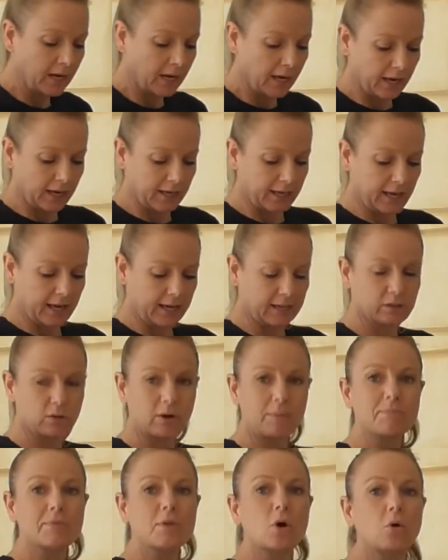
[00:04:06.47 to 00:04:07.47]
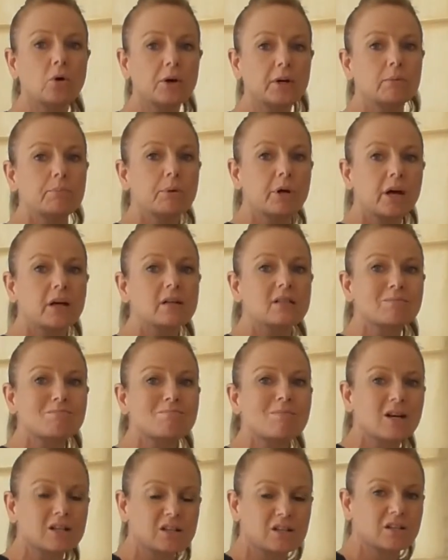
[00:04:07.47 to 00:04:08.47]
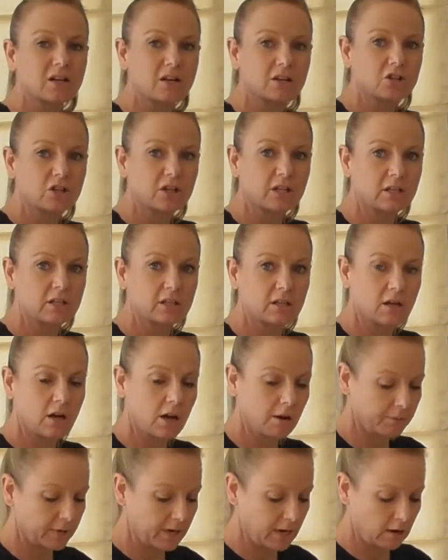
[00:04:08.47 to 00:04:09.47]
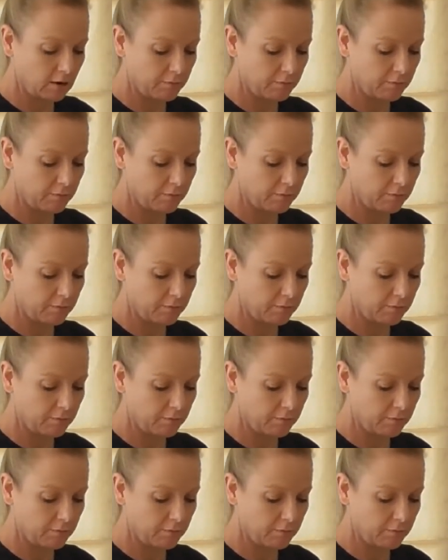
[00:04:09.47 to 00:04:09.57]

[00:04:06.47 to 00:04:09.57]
Okay, so I'm not going to put as much suction into the cup now.